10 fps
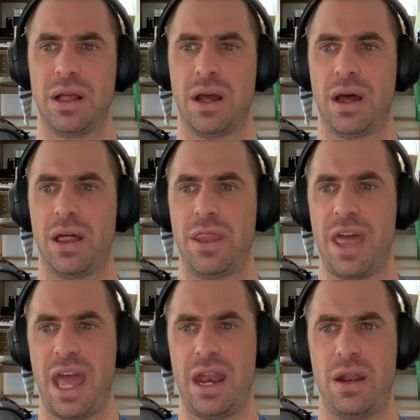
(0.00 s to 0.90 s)
uh,
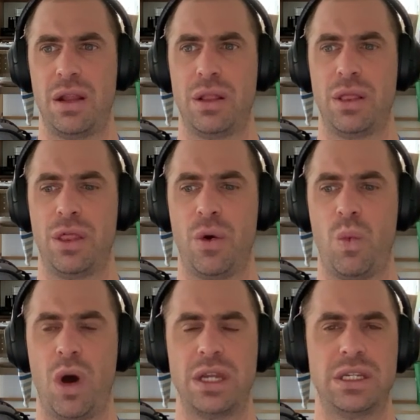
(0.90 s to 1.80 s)
than the
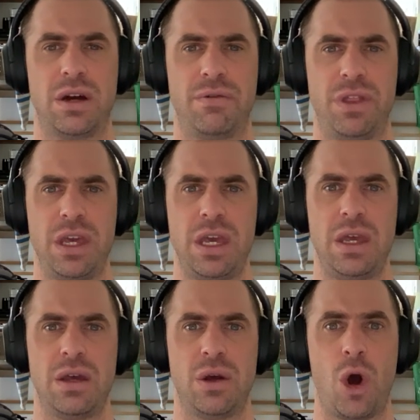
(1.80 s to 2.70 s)
want of
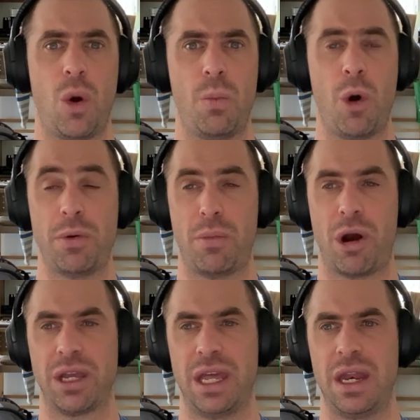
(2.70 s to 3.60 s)
the open
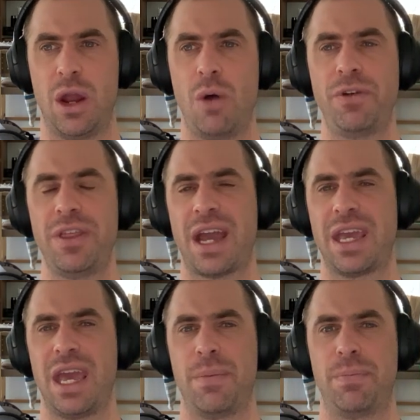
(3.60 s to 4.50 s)
market. And hopefully that
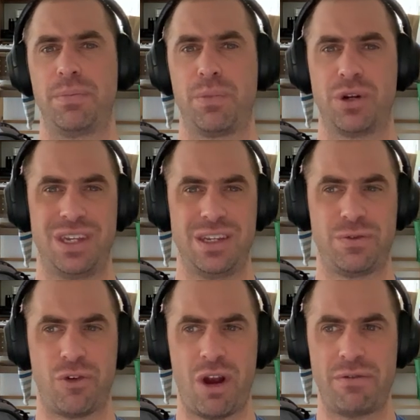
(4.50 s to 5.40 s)
can't persist
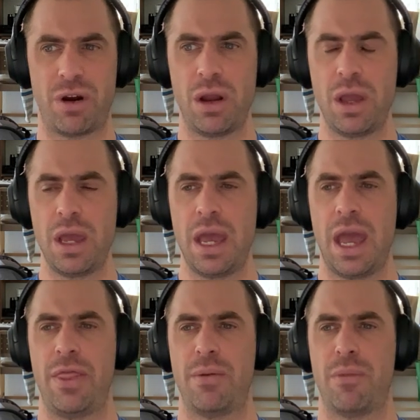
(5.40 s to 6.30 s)
forever
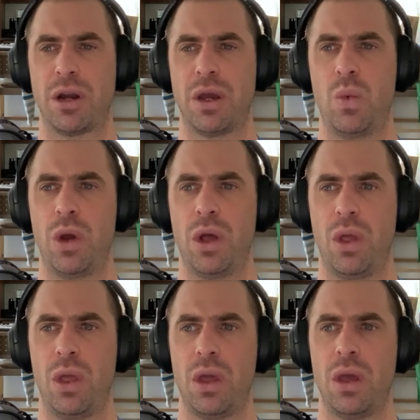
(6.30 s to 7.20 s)
and the market
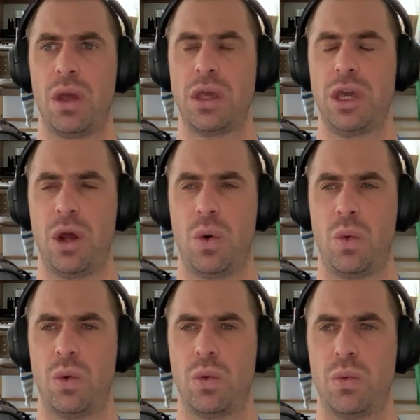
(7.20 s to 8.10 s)
will, you know,
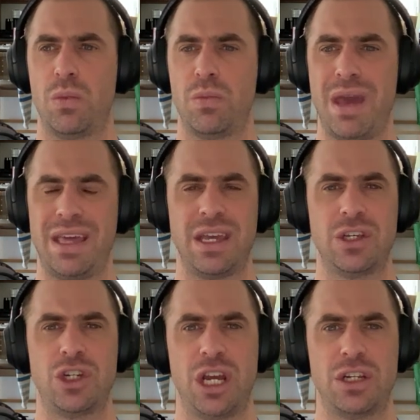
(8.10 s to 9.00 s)
make
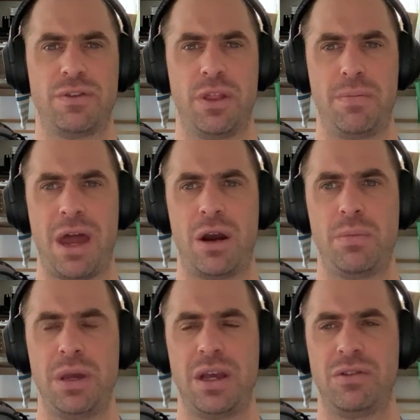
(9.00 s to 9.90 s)
things change for the better
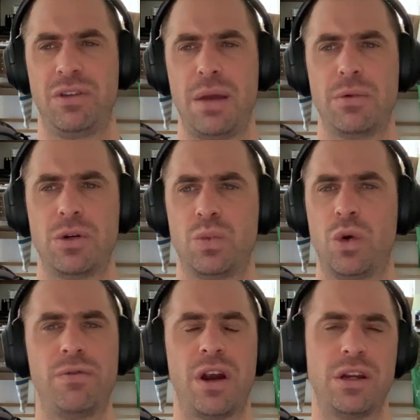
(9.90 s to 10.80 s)
because gamer
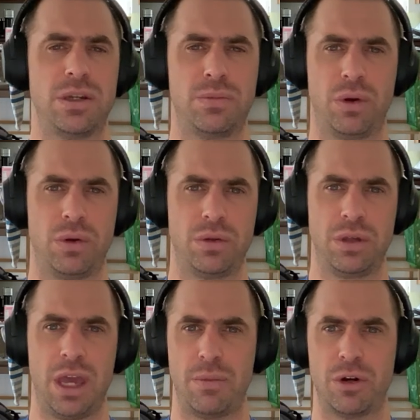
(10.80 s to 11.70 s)
we're very simple
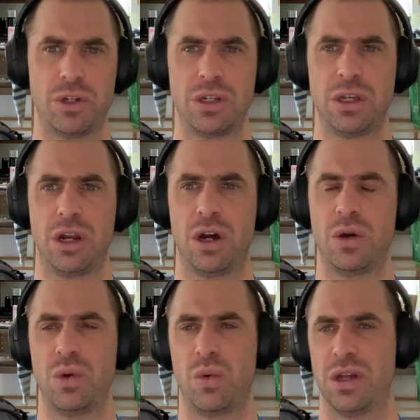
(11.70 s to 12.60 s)
gamers, you
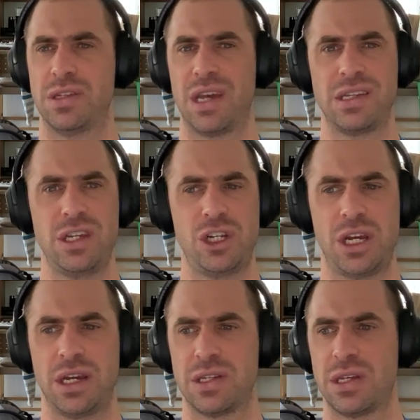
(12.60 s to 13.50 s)
know. We want sexy
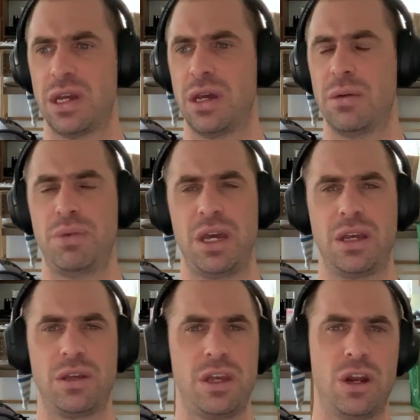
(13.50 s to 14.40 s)
chicks,
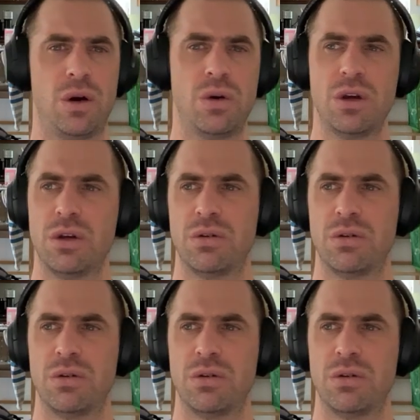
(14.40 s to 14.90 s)
big, you know,